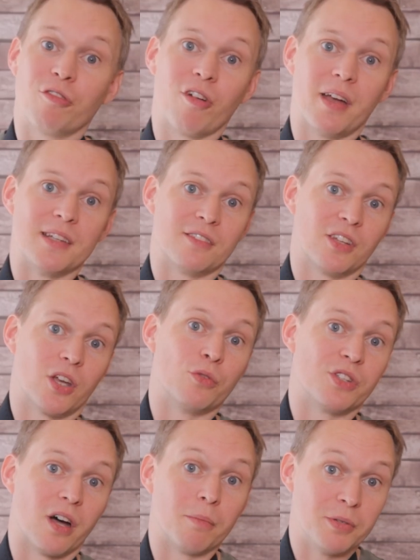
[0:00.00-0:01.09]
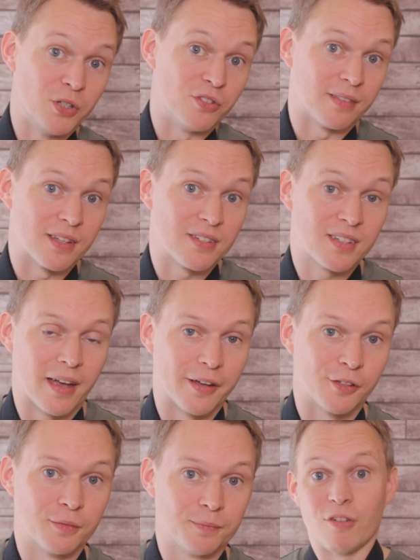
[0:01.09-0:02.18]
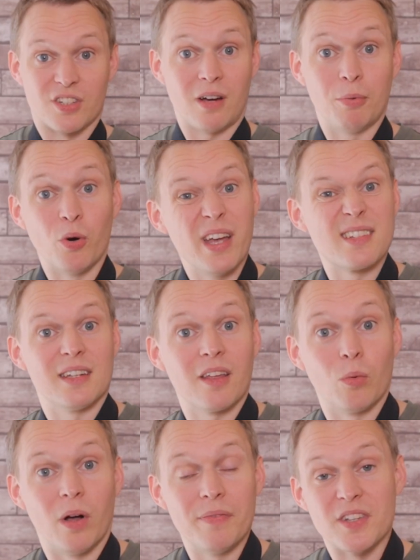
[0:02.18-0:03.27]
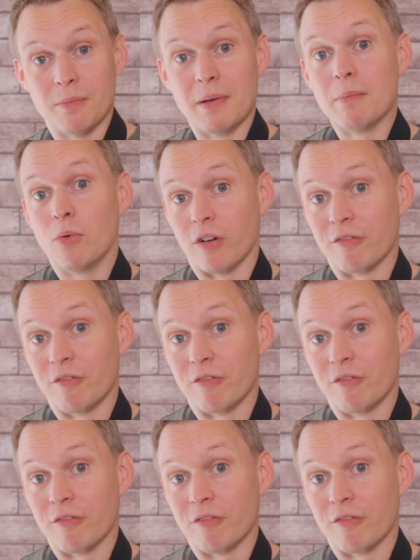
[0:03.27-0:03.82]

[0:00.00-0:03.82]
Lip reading: phrase that goes up using this scale. For example, here's another one that's a bit more